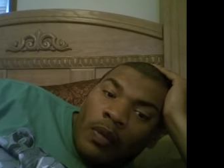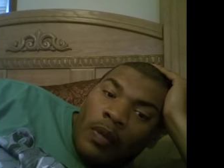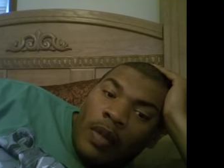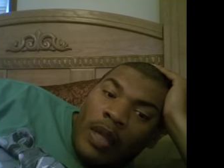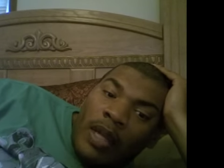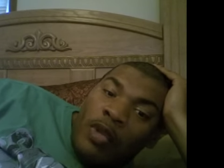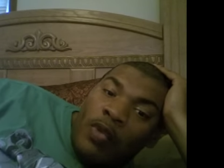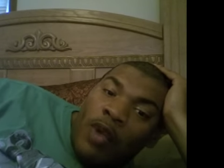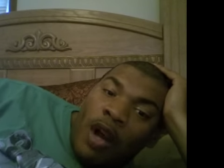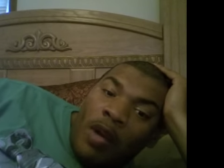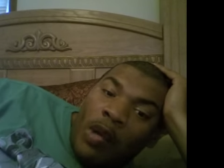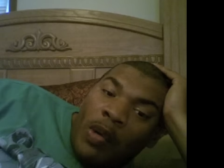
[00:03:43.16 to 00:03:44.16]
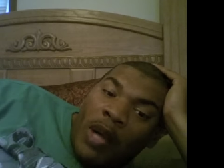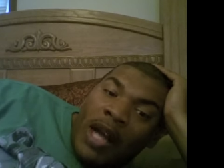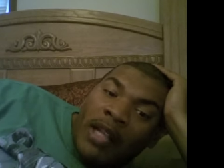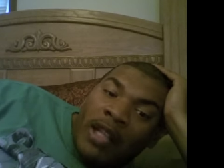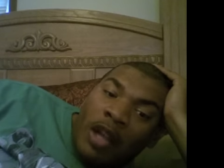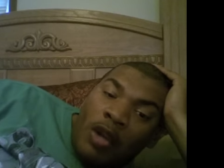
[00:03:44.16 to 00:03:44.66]
Then you all on the I
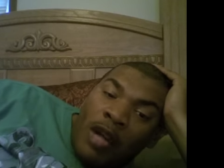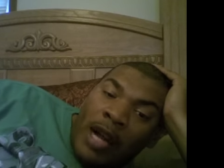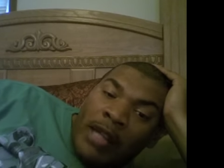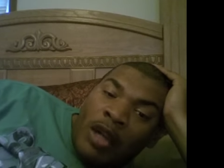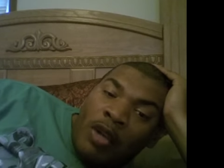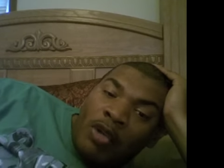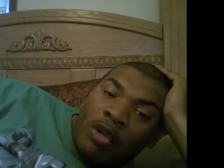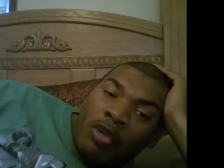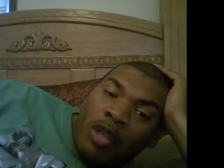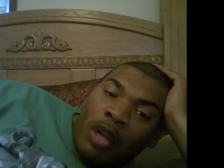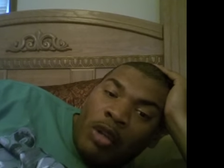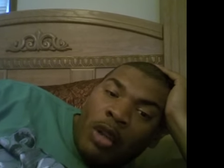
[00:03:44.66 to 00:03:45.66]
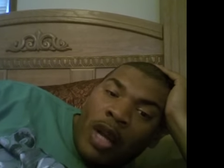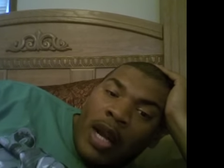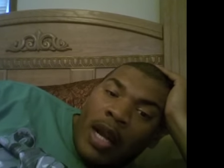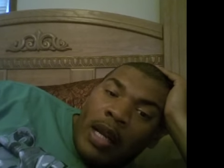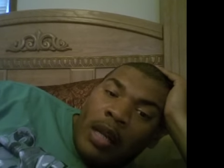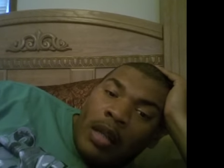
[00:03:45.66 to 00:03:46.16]
so I told you so
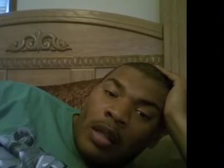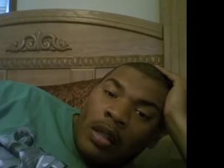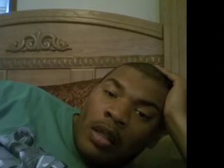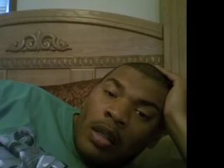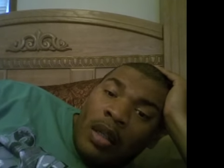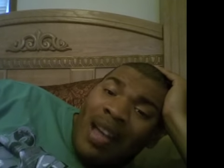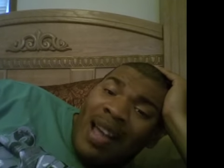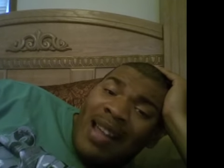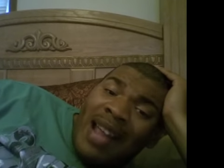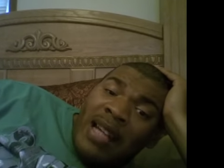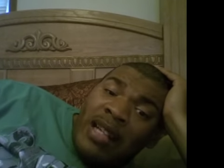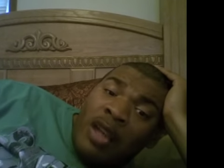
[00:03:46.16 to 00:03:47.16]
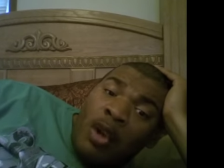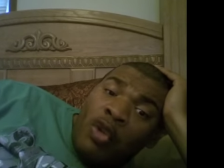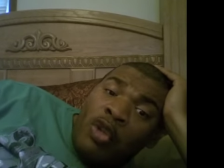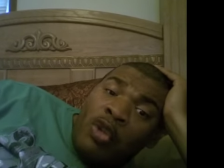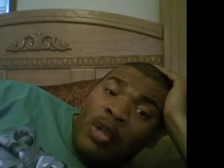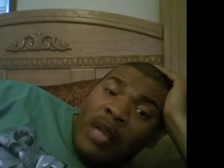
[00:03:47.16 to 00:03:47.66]
train. I, I
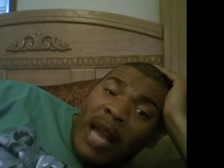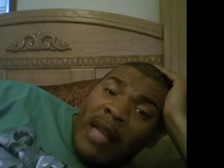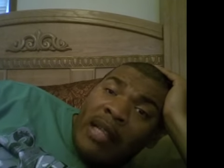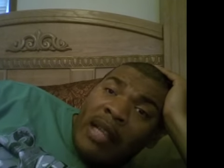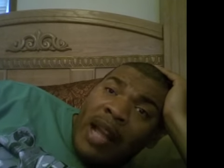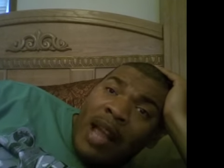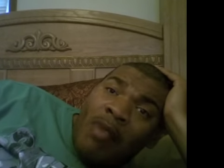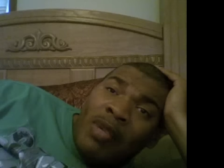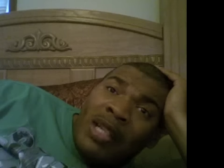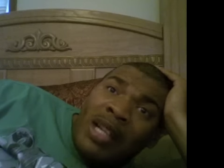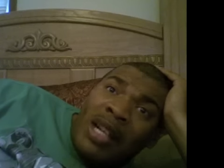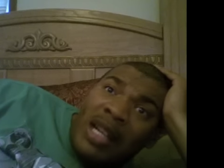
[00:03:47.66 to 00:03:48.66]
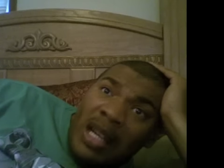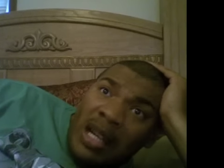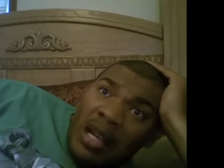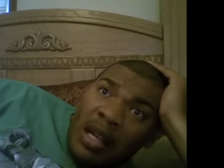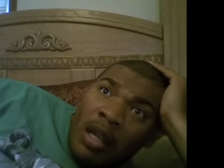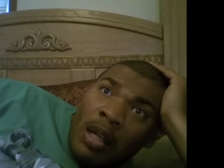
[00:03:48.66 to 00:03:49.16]
told you guys that I was clean.
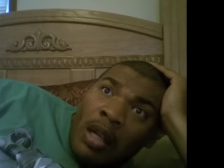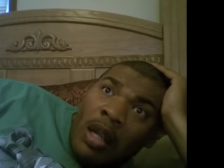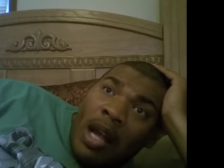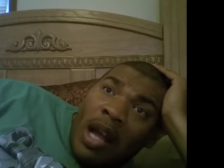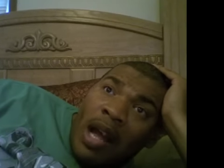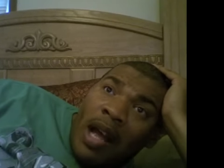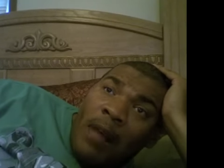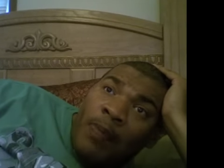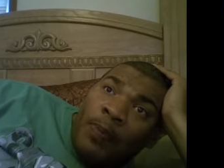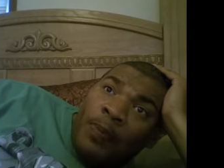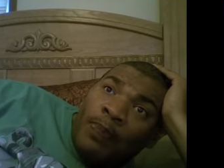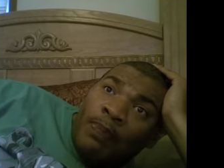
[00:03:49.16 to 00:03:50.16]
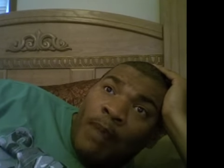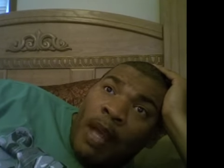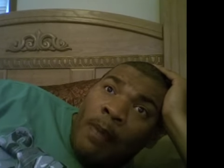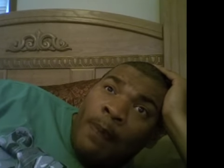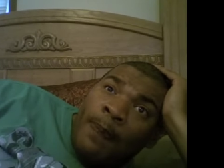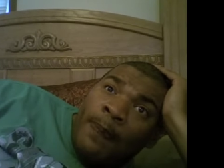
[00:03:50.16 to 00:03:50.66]
Um,
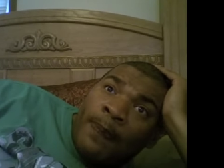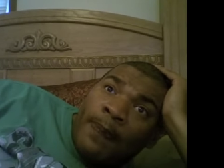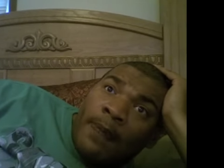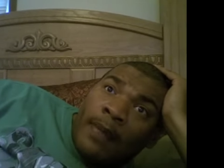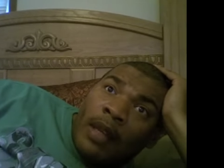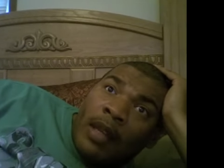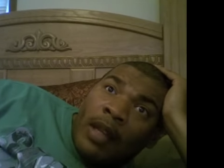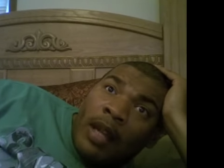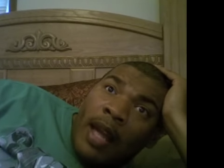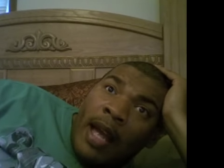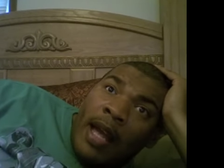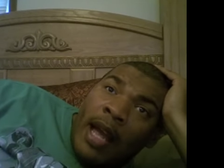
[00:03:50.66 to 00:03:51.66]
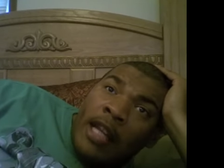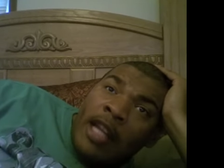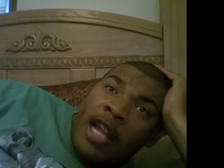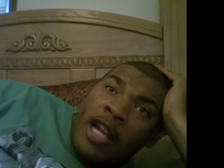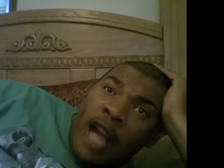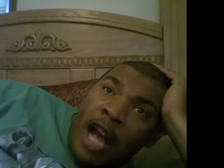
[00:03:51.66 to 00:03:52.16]
um, I, I
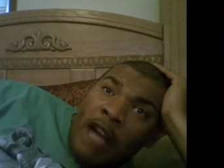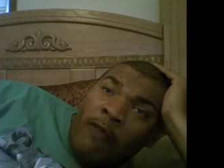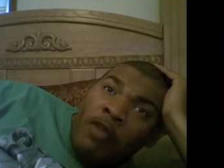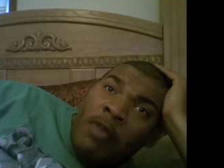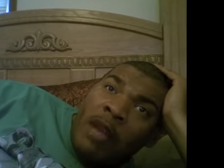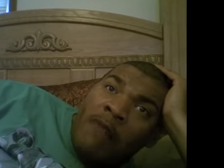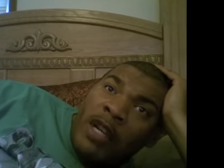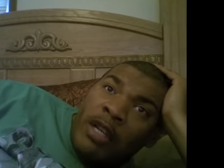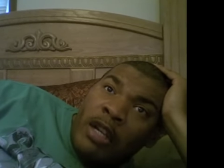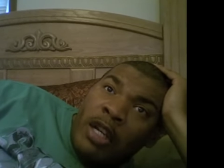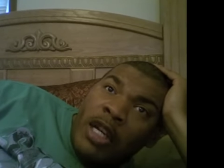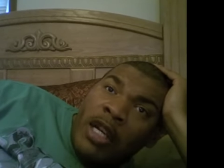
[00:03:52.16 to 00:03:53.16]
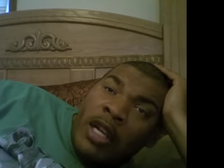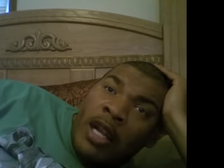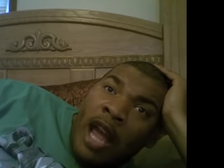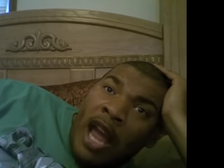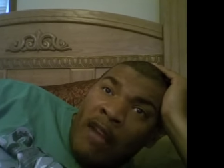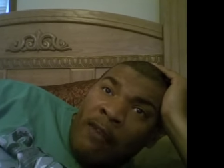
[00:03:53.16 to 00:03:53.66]
thank God for my victory
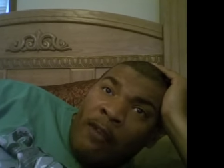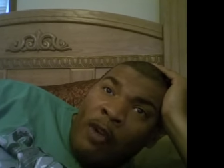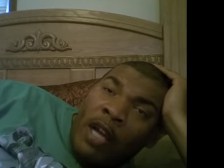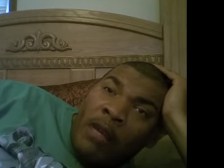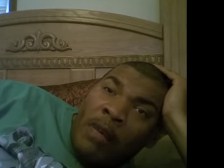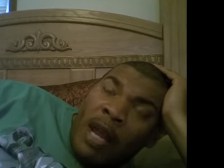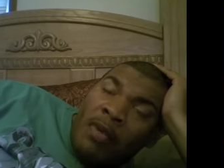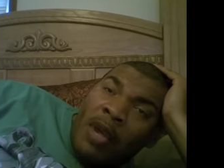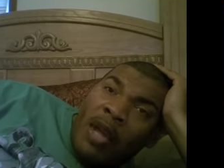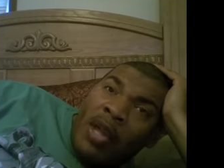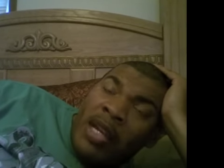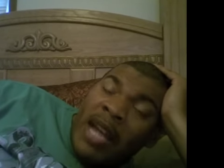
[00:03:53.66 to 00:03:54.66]
and Floyd Mayweather